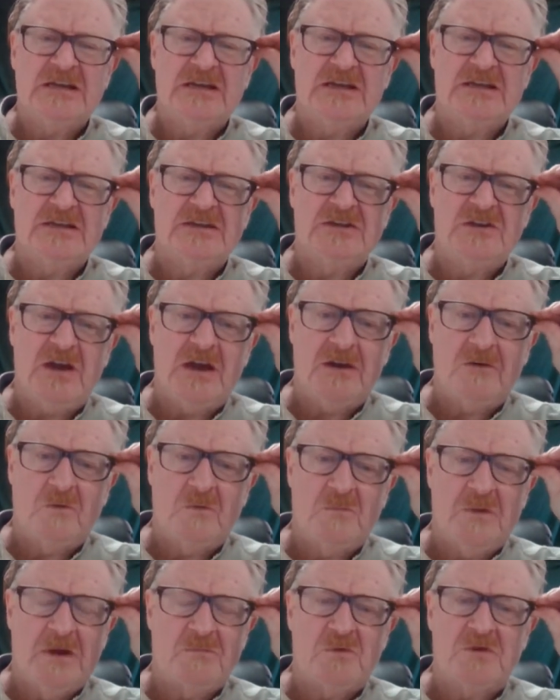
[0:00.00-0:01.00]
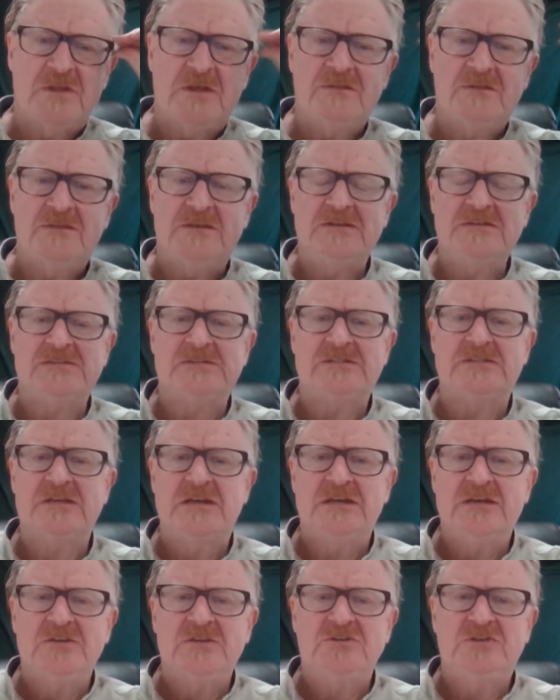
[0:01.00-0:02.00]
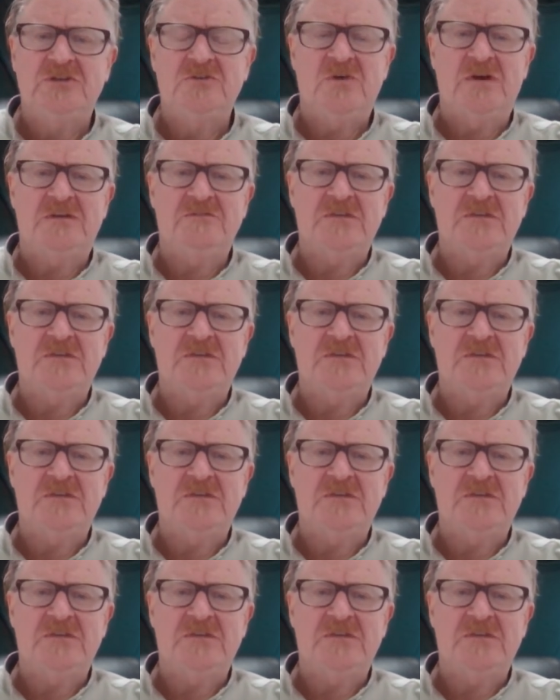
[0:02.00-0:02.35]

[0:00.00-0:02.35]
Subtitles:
And you got to remember that these two